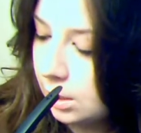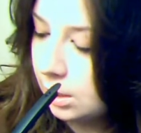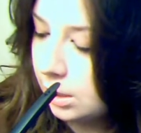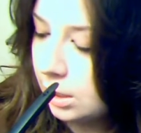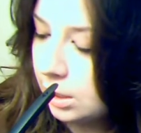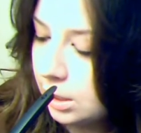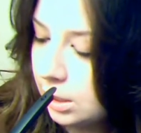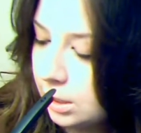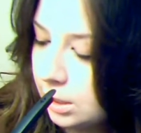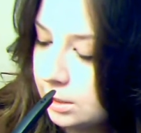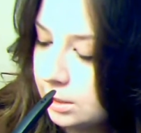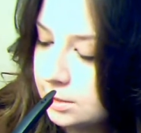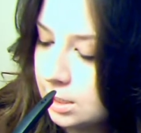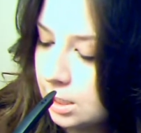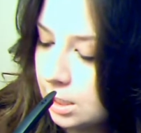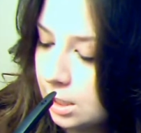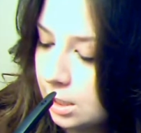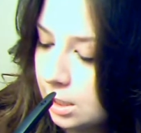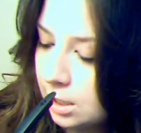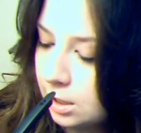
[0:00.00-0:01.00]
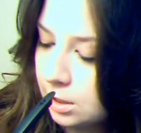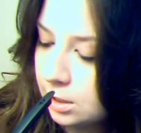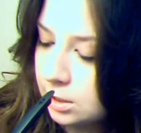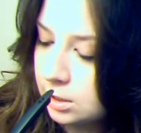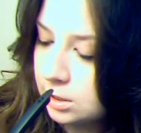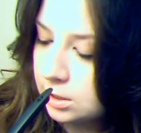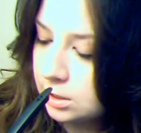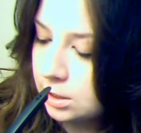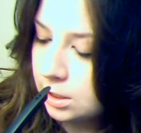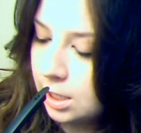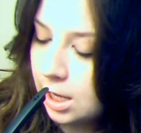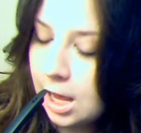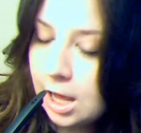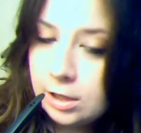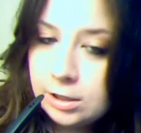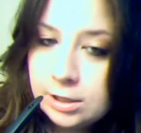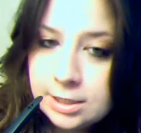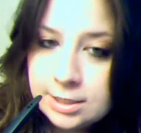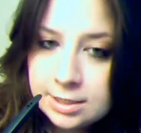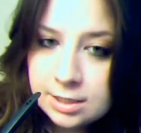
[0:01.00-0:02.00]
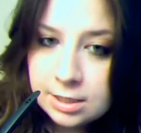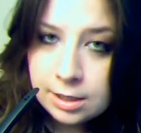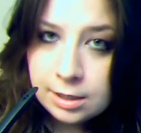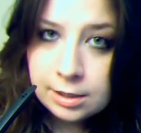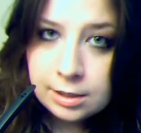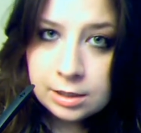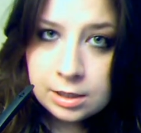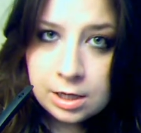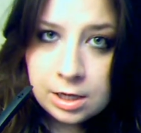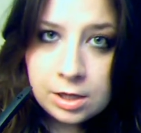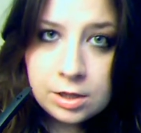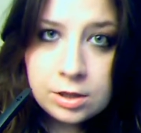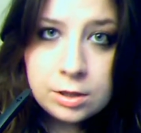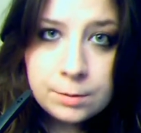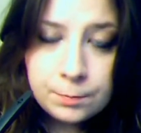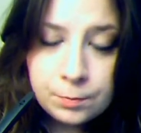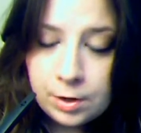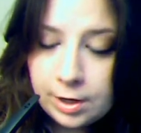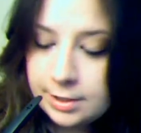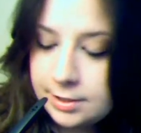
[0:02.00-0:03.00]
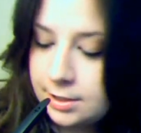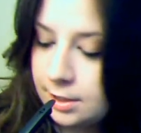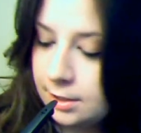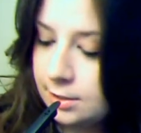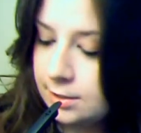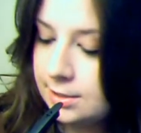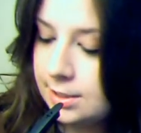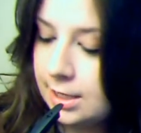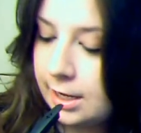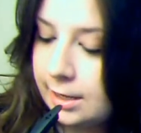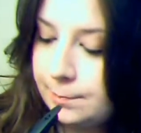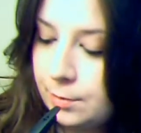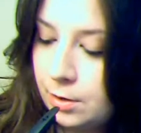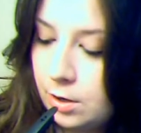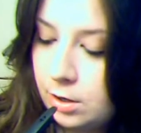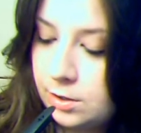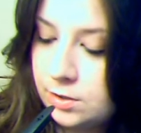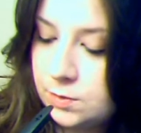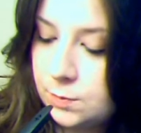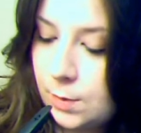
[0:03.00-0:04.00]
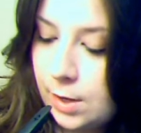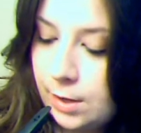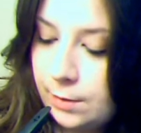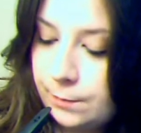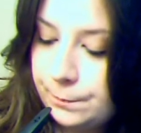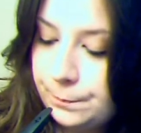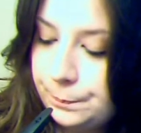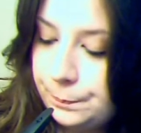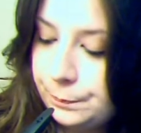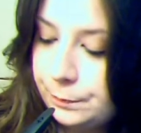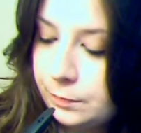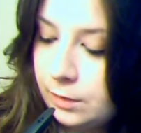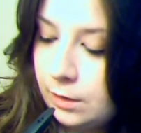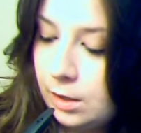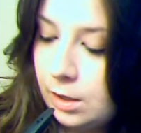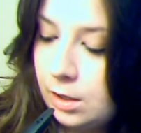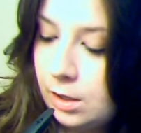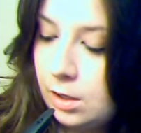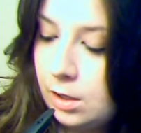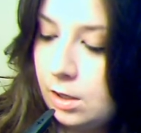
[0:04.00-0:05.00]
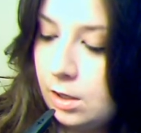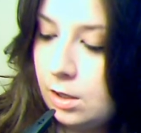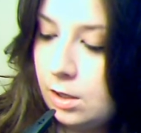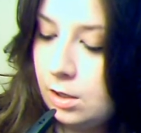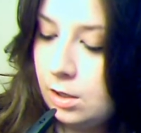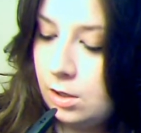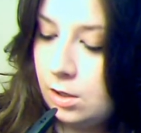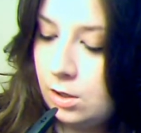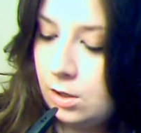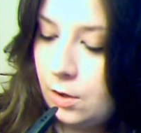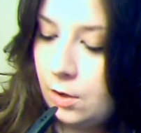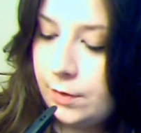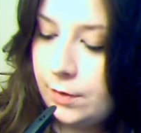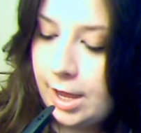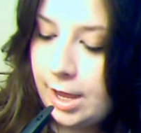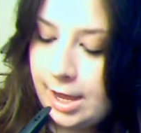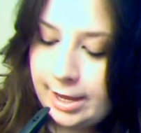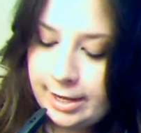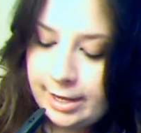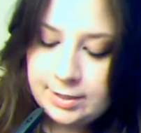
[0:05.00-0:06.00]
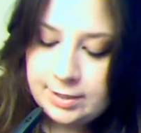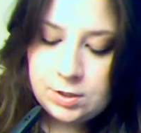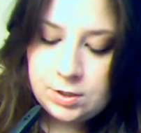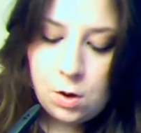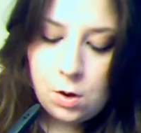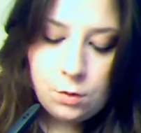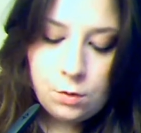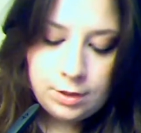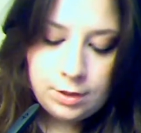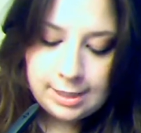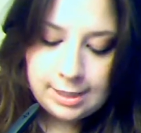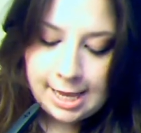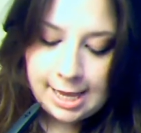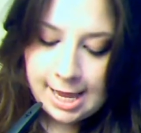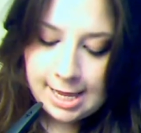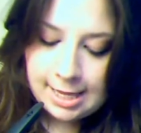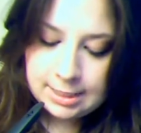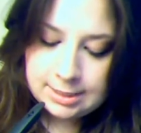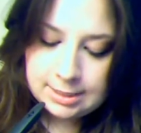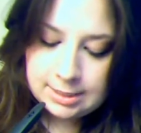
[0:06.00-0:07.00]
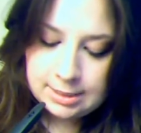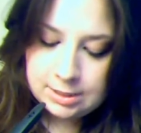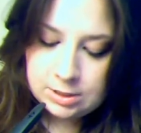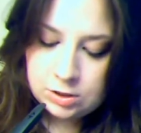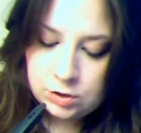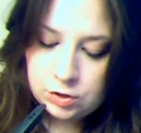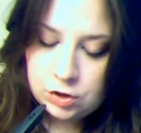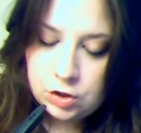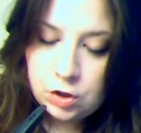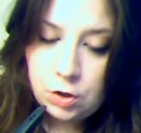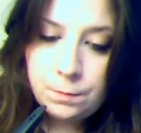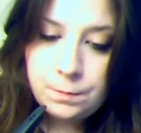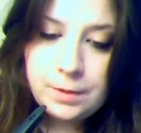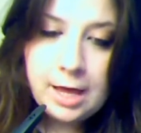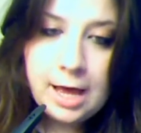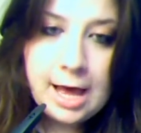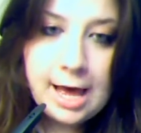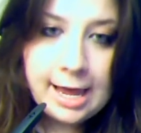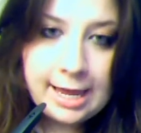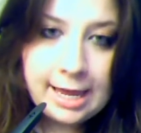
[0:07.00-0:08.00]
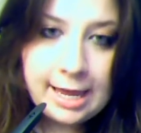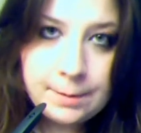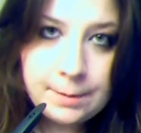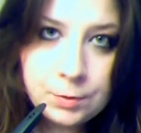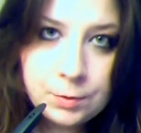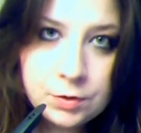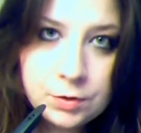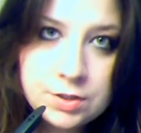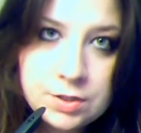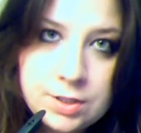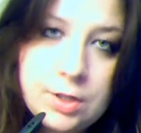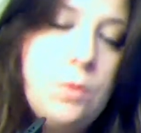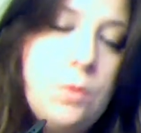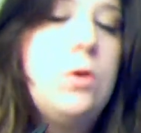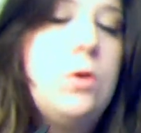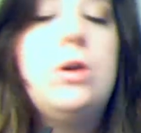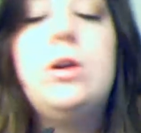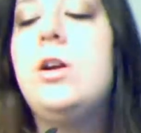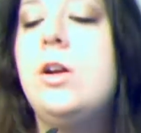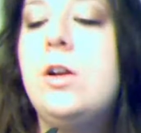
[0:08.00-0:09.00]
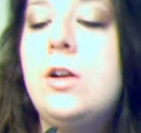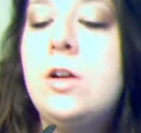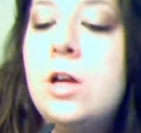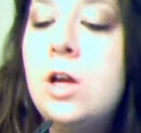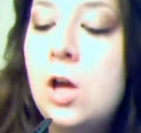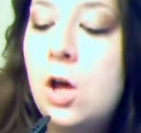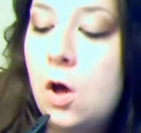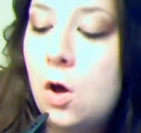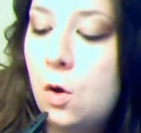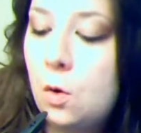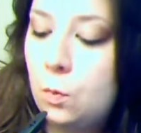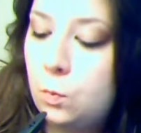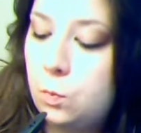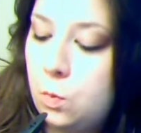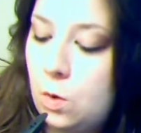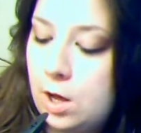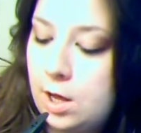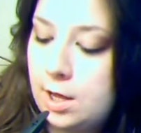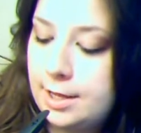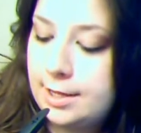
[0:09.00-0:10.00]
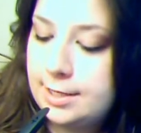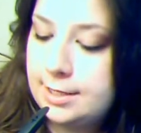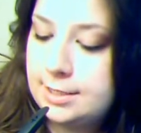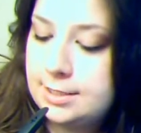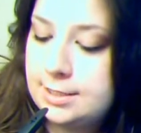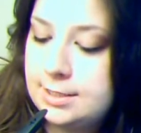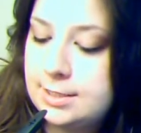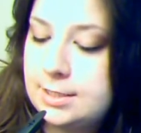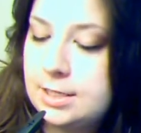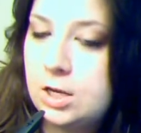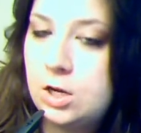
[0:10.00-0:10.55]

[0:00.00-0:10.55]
And I'll list the price on the sidebar as well. Okay, so the last soap that I had personally ordered was